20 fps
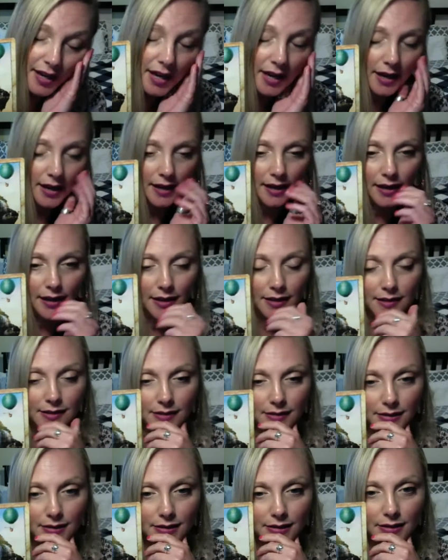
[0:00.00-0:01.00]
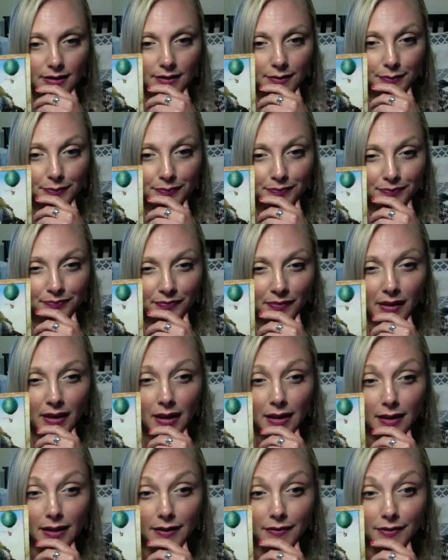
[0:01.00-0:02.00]
and
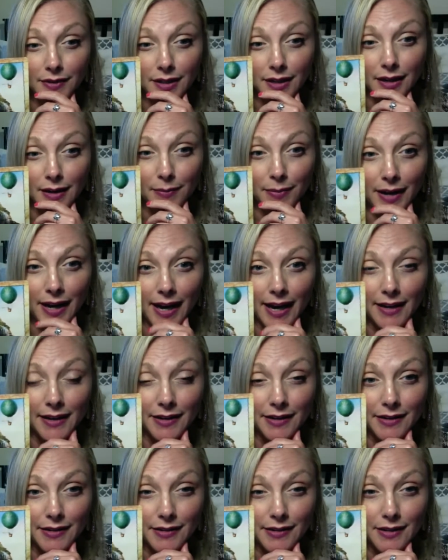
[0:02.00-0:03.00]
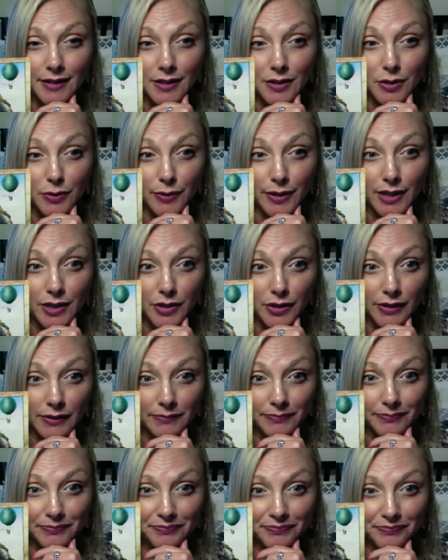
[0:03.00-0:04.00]
get lifted up out of this situation.